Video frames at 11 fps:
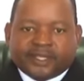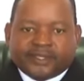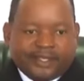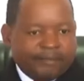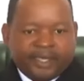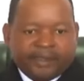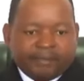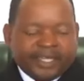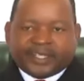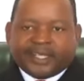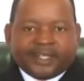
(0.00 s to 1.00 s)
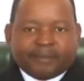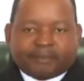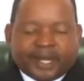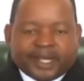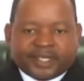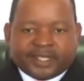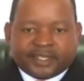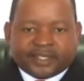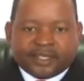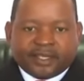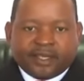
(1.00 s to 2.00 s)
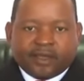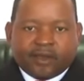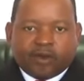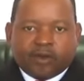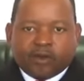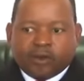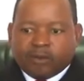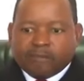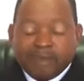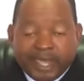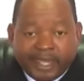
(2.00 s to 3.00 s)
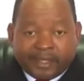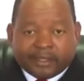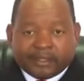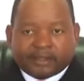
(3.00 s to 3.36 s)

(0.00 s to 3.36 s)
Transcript: they may maintain the prices or may